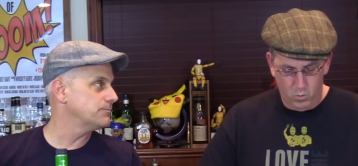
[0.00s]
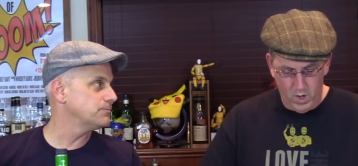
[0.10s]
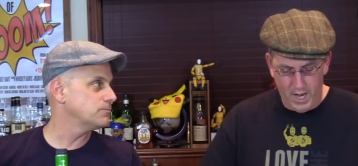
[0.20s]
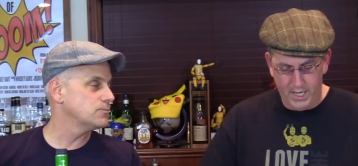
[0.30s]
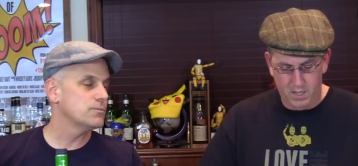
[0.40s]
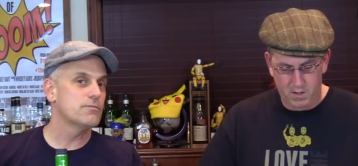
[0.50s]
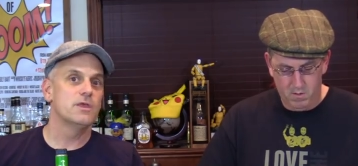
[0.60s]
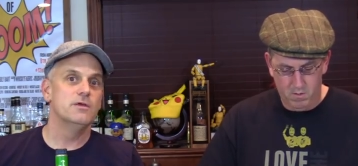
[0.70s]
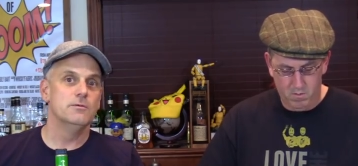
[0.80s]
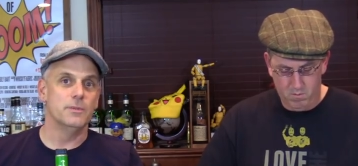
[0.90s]
Speaker 1: Right.
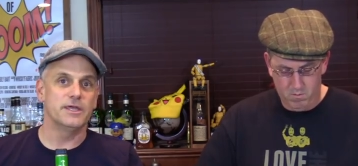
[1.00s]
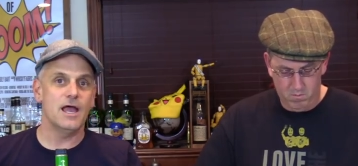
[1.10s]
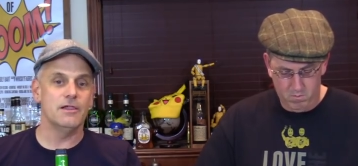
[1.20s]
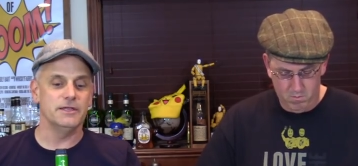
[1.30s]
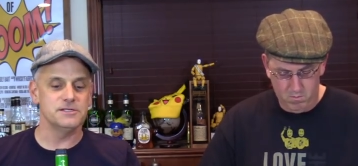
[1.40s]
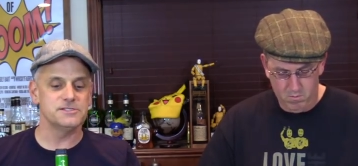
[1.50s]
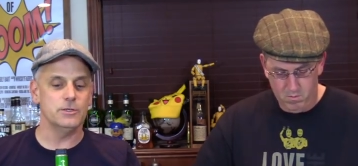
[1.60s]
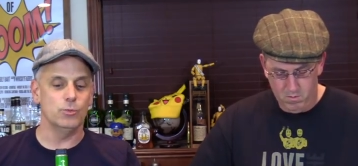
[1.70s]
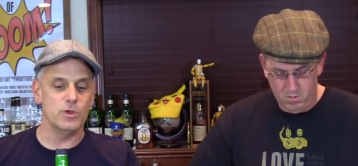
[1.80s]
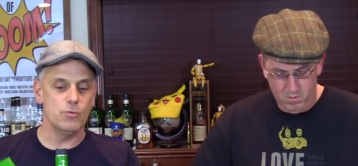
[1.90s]
Macallan has
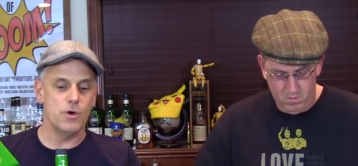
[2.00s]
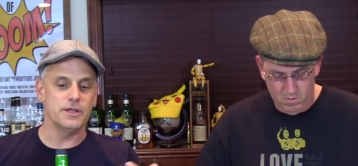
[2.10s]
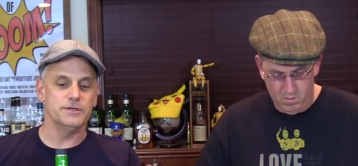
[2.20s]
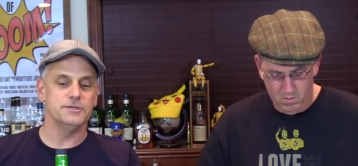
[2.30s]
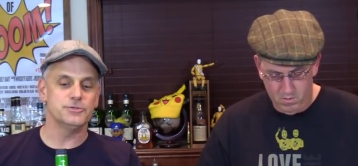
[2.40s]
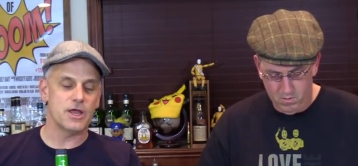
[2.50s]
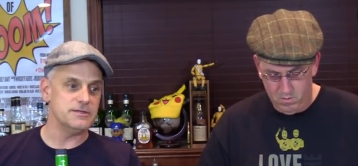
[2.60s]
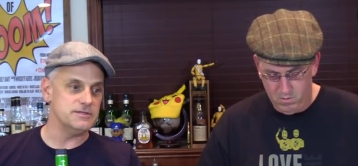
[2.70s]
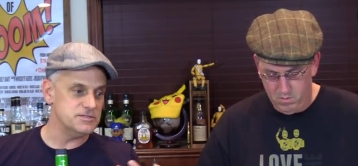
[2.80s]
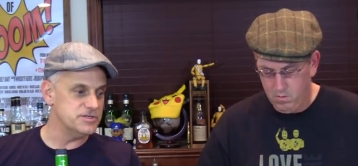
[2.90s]
said we wanted to
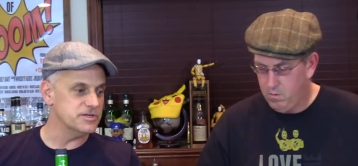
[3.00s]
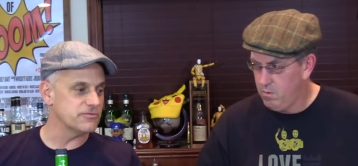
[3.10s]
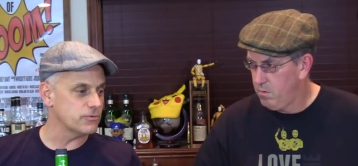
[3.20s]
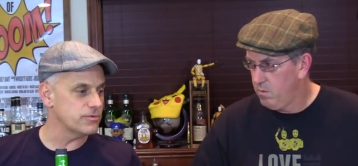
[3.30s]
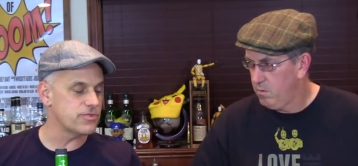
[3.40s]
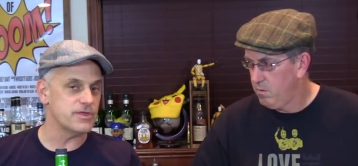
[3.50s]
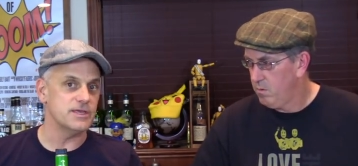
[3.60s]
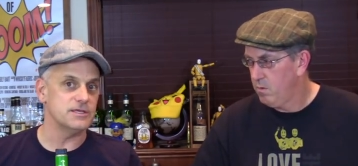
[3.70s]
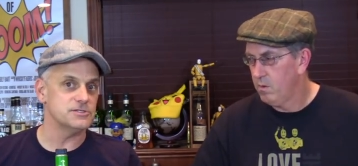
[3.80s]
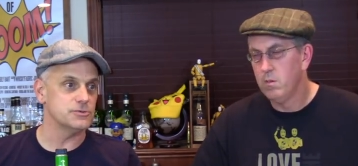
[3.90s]
try different
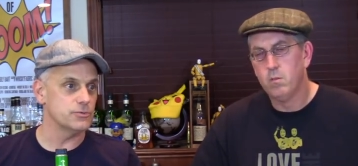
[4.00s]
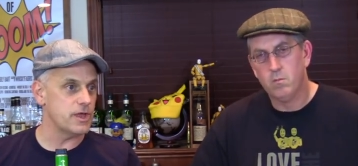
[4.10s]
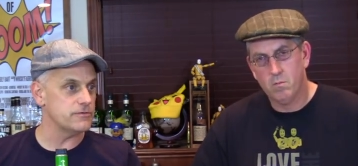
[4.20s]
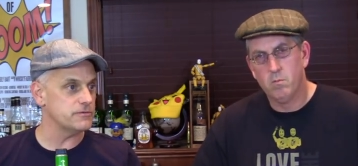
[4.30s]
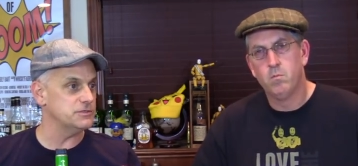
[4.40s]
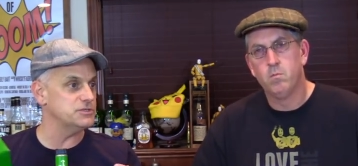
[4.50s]
things rather than